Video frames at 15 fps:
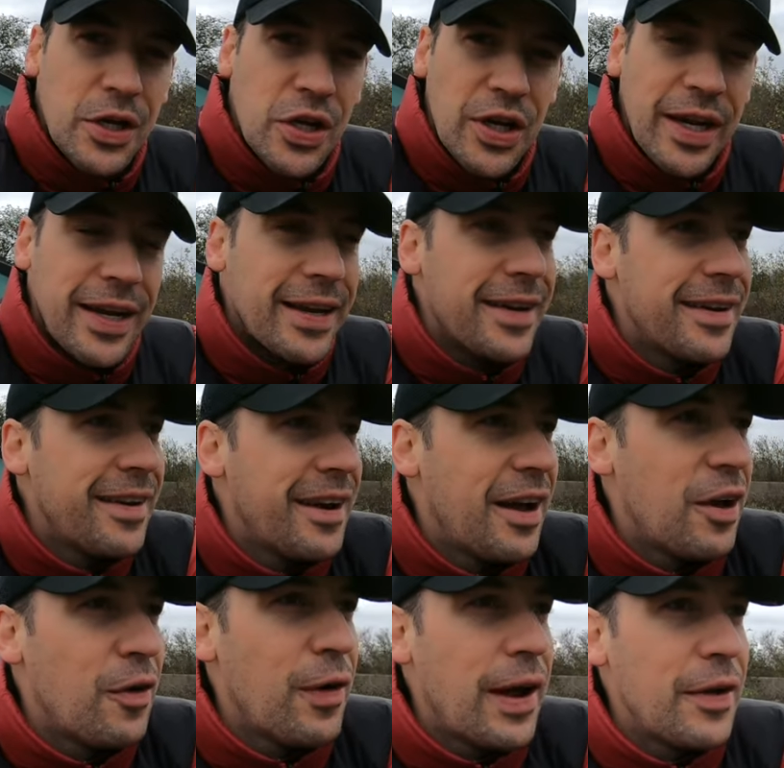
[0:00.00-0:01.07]
a she,
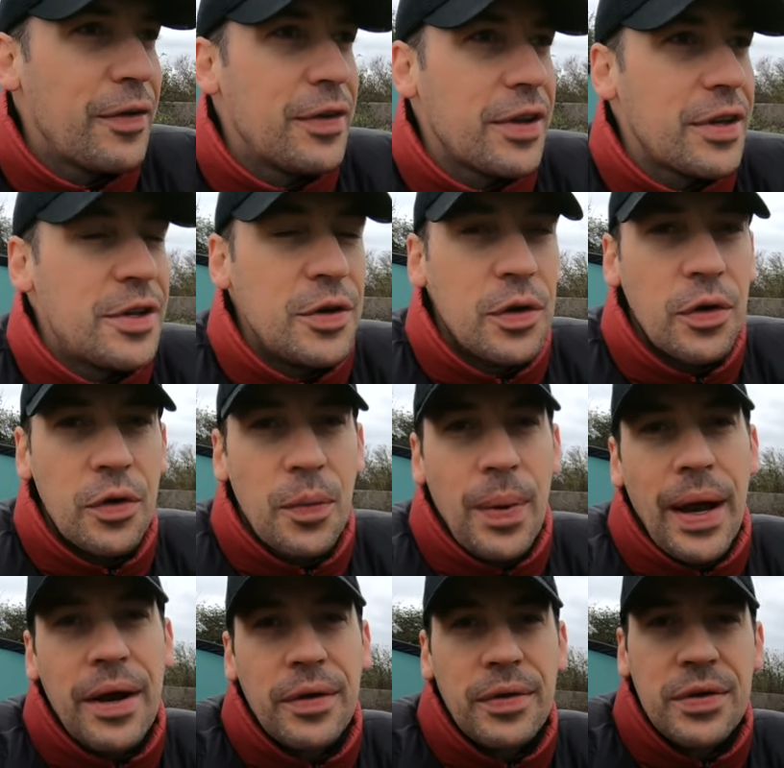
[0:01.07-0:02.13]
around
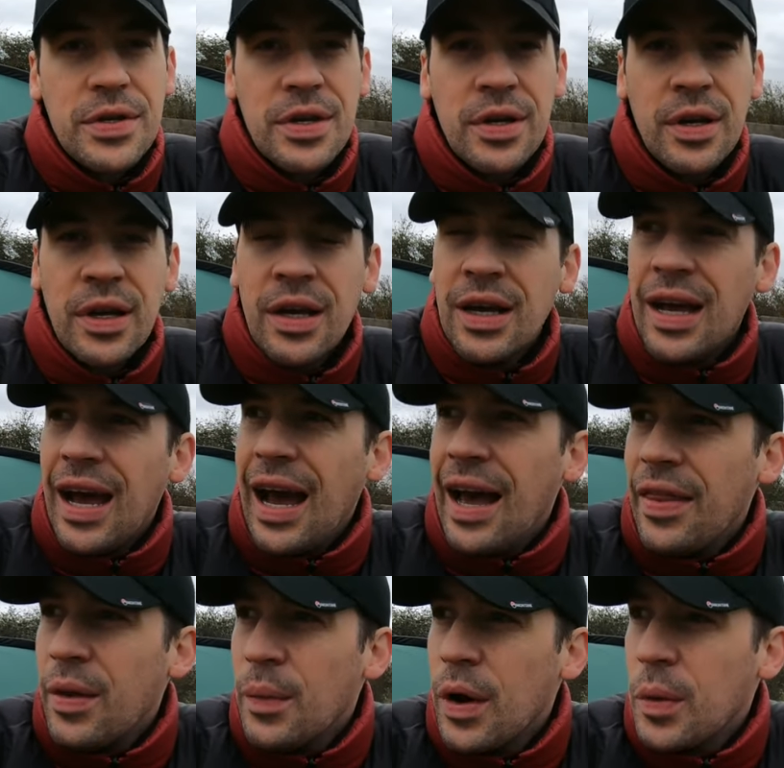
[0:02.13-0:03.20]
£200
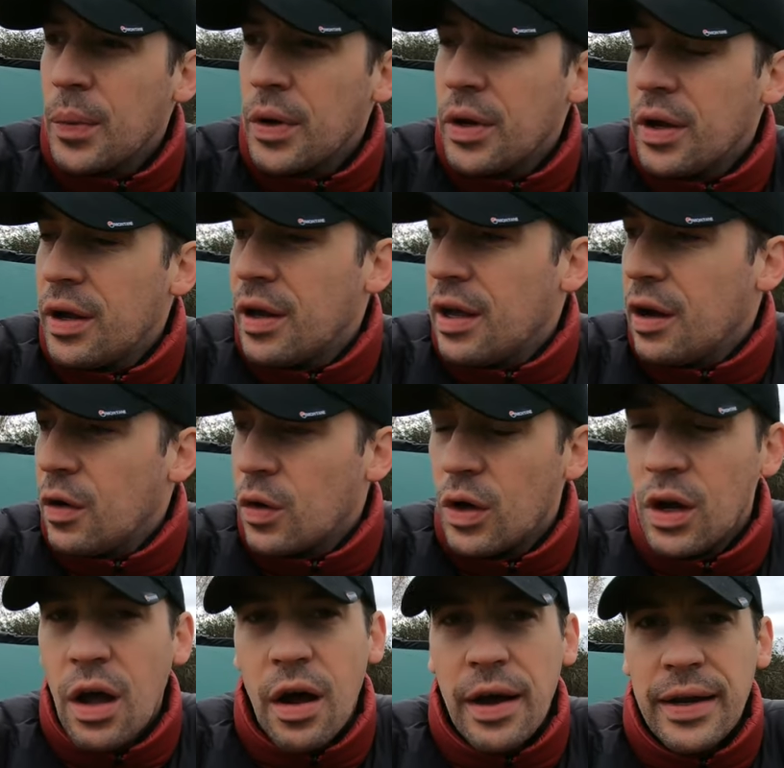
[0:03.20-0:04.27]
at the moment
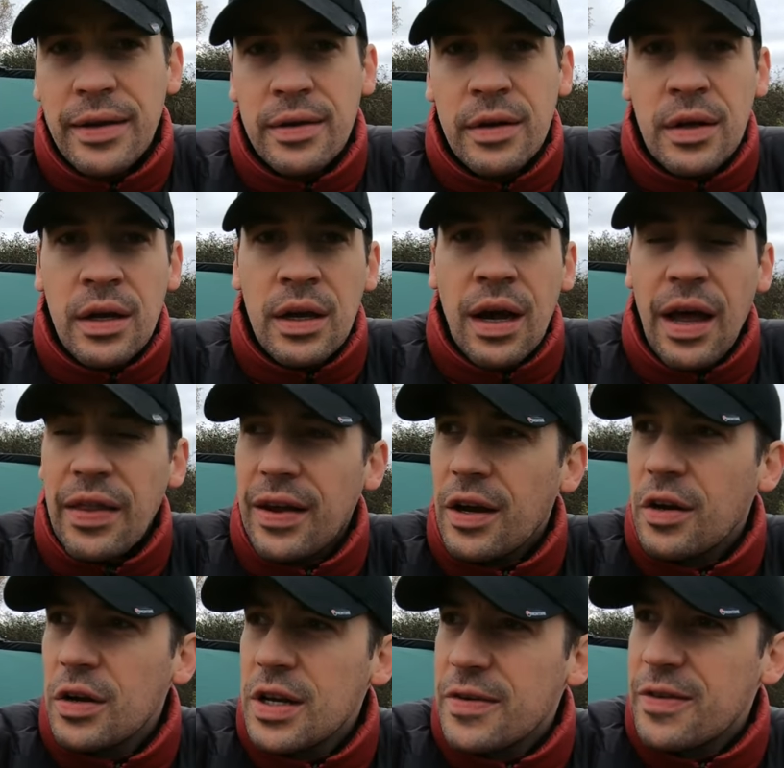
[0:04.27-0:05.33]
online. I think
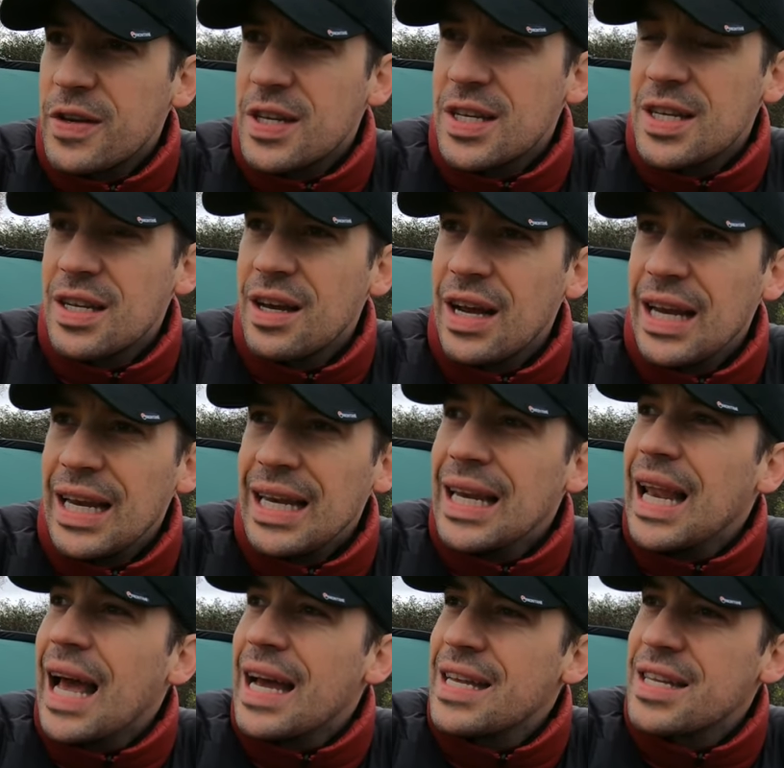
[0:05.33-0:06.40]
I got it for slightly
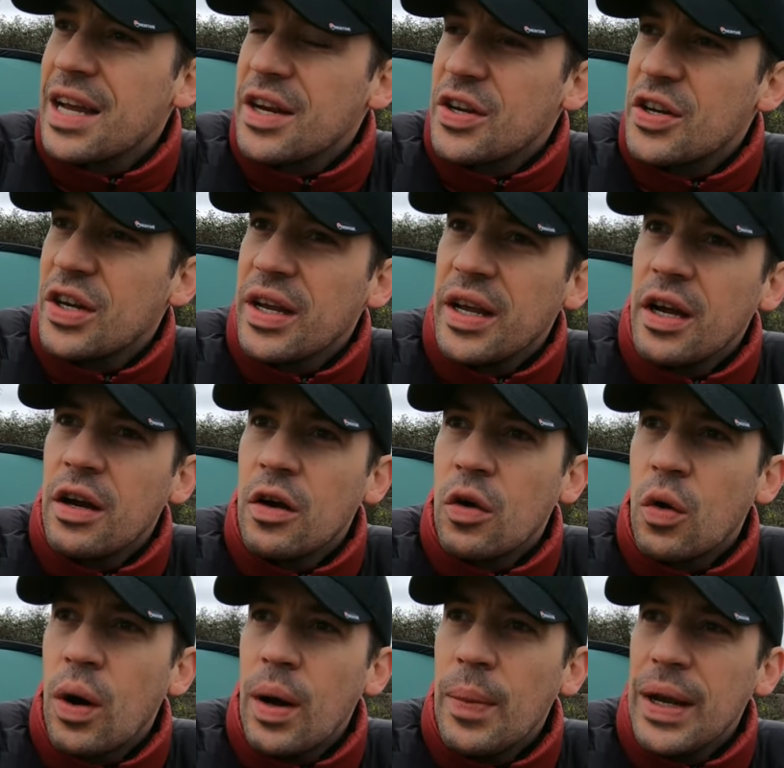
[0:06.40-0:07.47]
less actually, or
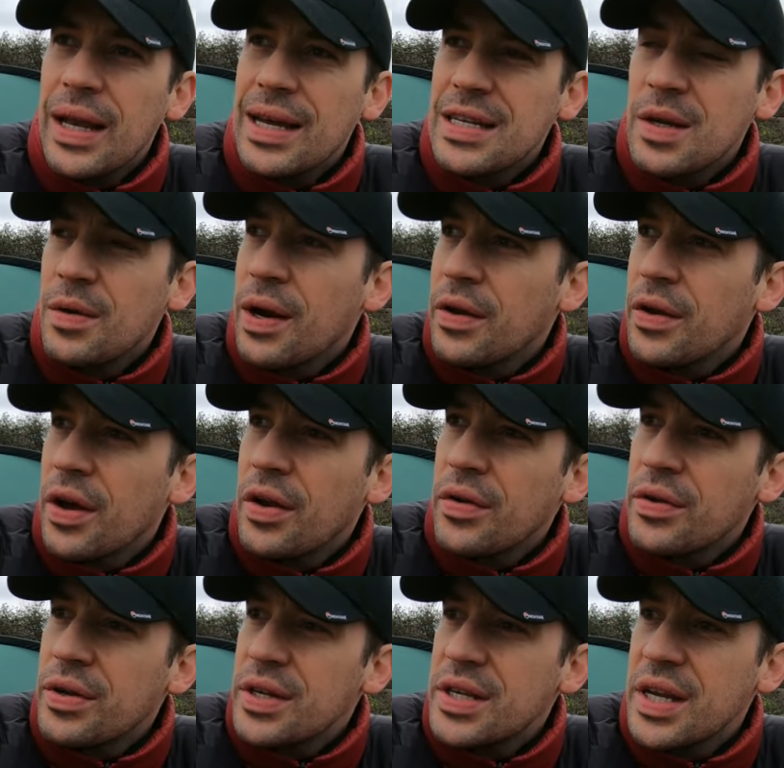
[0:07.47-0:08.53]
quite a bit less, around
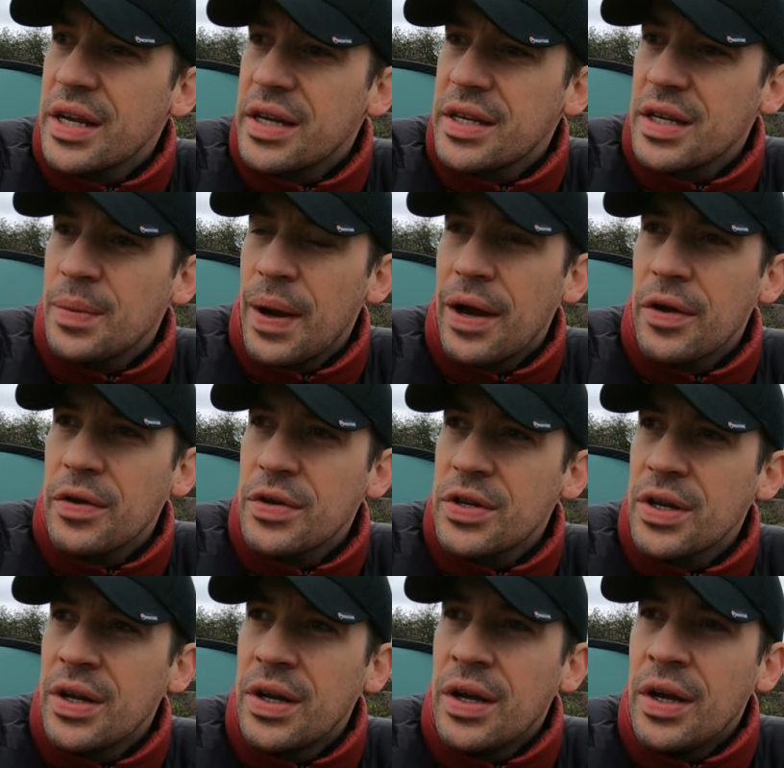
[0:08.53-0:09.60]

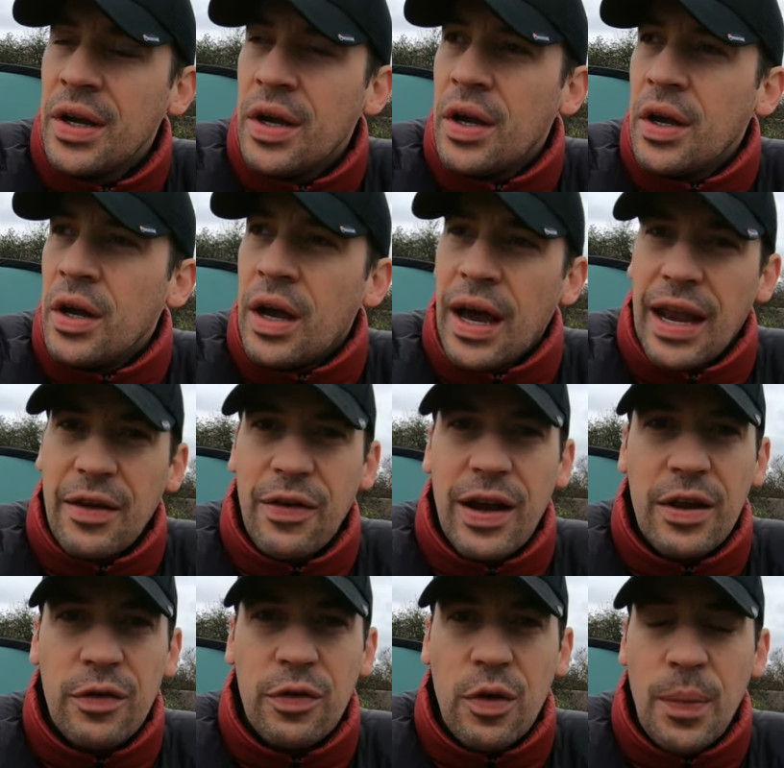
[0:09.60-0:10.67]
£160. And I've
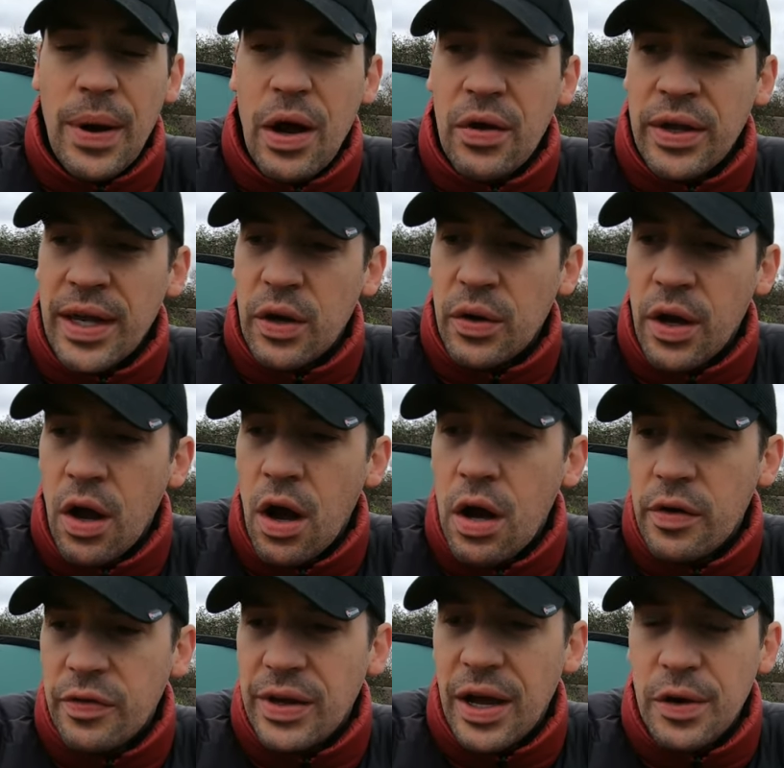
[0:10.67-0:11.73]
had her for about a year and a
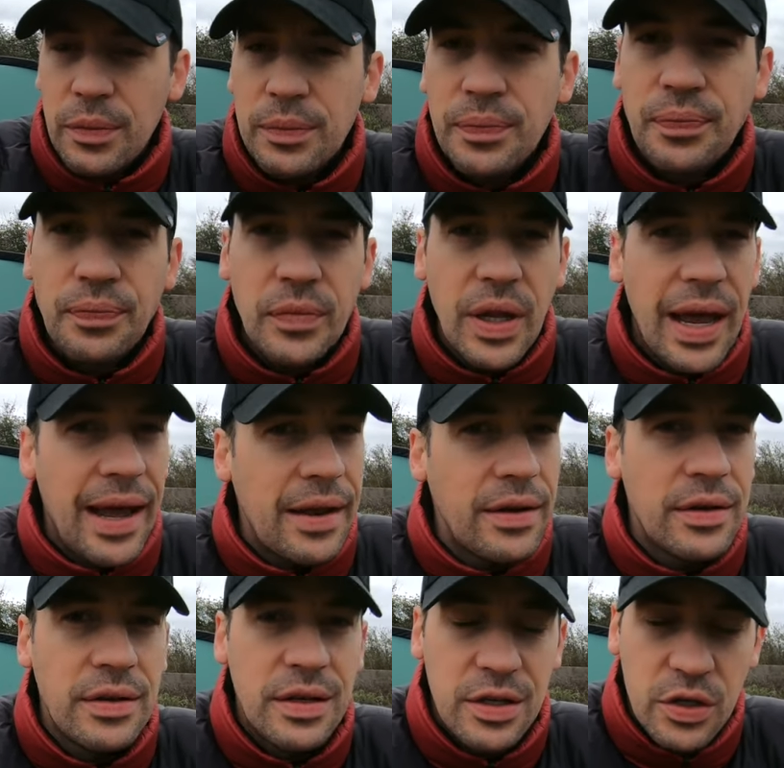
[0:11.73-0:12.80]
half now.
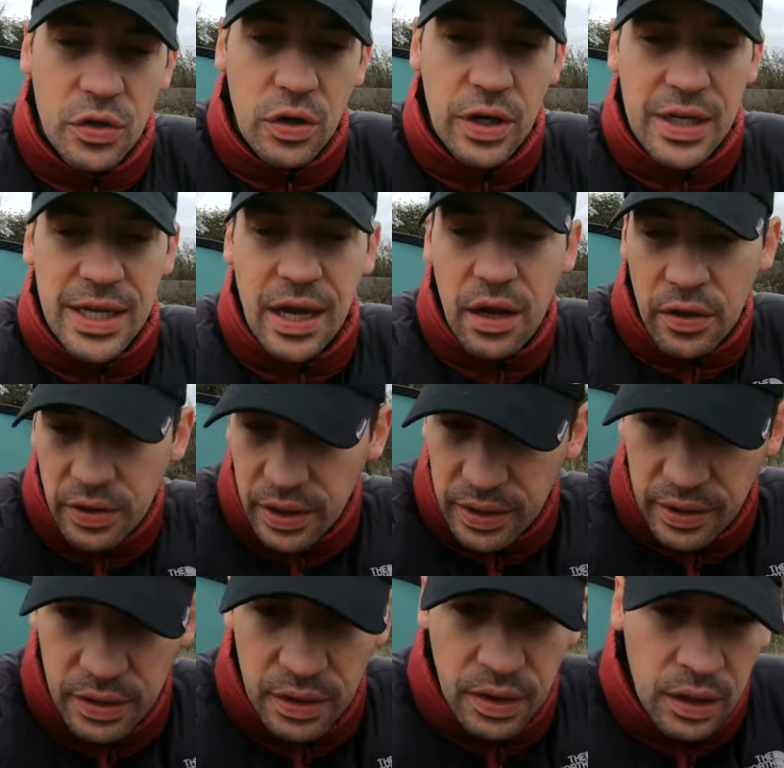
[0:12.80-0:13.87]
And strong as
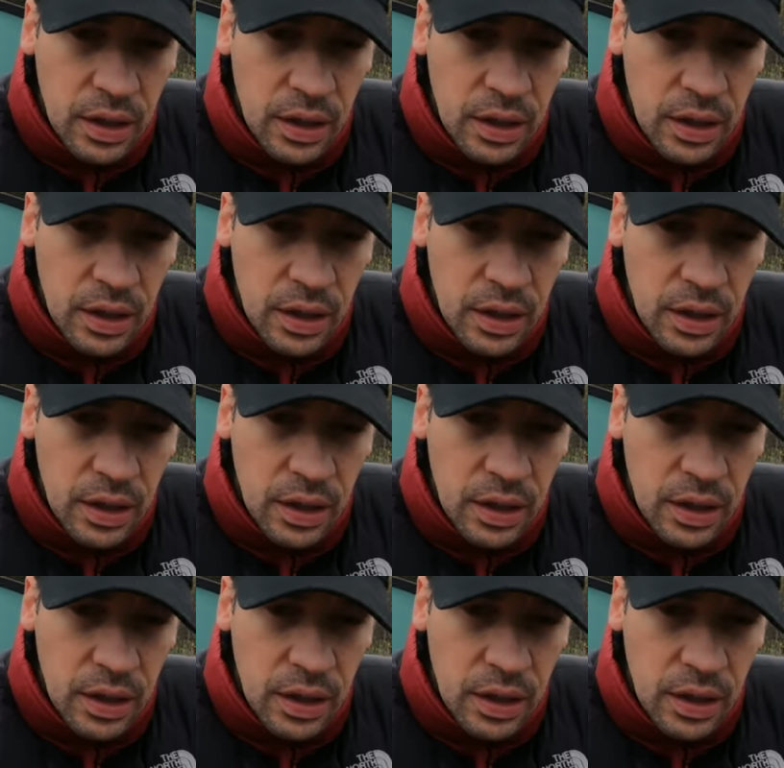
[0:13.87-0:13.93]
anything,